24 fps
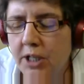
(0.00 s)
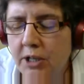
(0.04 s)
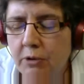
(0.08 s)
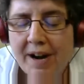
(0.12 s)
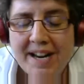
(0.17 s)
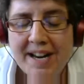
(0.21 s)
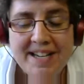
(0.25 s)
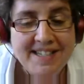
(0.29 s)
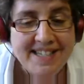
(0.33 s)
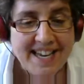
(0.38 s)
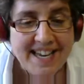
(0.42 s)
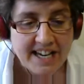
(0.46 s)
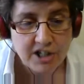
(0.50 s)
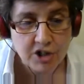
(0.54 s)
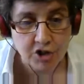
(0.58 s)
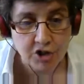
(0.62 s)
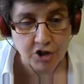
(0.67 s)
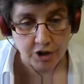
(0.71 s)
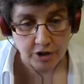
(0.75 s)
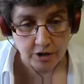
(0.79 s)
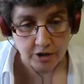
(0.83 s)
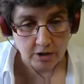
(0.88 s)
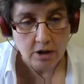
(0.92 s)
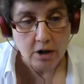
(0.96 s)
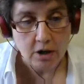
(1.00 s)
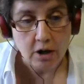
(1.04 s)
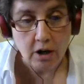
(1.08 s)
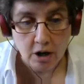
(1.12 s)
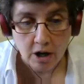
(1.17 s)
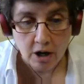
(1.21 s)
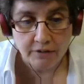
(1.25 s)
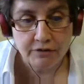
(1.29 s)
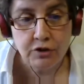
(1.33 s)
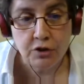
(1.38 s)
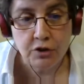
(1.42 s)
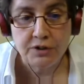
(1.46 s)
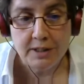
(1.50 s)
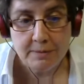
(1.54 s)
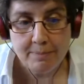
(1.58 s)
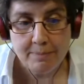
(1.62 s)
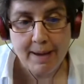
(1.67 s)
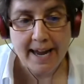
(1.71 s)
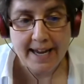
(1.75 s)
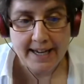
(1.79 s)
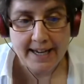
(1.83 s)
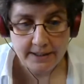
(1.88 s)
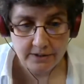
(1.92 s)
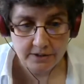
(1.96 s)
polarization of the
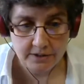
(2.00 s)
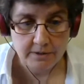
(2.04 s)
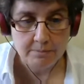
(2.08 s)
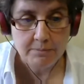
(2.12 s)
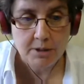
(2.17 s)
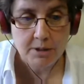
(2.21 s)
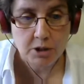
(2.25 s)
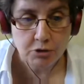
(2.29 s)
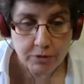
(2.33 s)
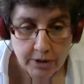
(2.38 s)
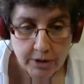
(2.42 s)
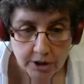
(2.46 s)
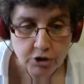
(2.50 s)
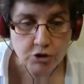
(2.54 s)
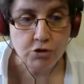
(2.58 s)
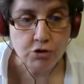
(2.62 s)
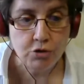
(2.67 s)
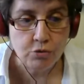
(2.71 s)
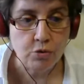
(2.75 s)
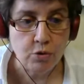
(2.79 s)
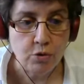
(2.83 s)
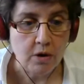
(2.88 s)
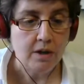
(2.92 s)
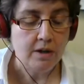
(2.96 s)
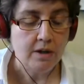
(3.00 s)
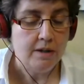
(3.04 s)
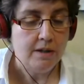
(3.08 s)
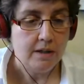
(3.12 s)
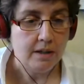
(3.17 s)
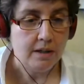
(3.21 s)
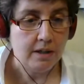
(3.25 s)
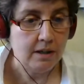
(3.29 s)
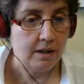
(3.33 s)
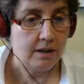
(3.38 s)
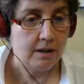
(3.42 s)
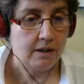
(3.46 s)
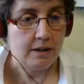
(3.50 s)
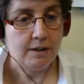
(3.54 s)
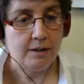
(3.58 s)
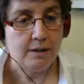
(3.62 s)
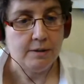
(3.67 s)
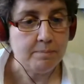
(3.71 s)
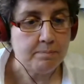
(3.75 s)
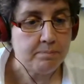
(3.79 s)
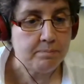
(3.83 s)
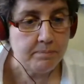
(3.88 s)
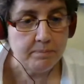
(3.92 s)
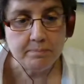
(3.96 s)
debate between two
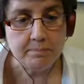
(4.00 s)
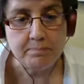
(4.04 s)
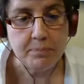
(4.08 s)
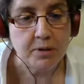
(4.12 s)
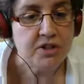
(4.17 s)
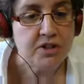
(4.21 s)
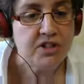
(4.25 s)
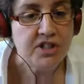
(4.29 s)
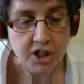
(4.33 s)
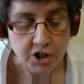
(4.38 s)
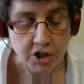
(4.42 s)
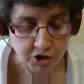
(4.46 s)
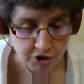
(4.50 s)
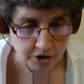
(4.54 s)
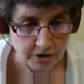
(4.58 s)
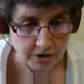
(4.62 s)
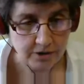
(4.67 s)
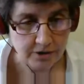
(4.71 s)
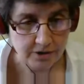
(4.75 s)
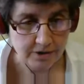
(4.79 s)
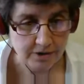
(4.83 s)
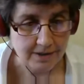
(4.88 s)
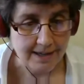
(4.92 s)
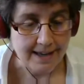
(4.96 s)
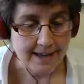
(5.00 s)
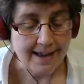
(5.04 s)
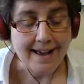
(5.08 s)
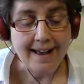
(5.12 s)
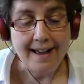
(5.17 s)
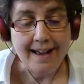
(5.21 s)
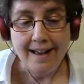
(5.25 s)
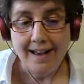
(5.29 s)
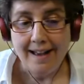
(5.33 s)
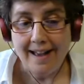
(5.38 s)
positions,